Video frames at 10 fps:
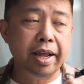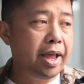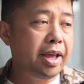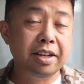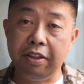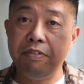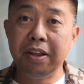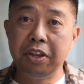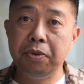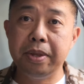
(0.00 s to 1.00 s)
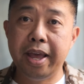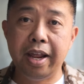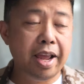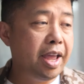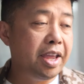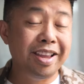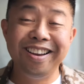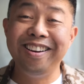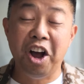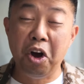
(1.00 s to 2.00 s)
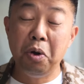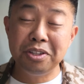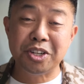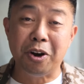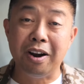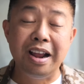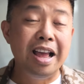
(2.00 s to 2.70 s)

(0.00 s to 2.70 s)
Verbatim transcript: And the fact that you get a holster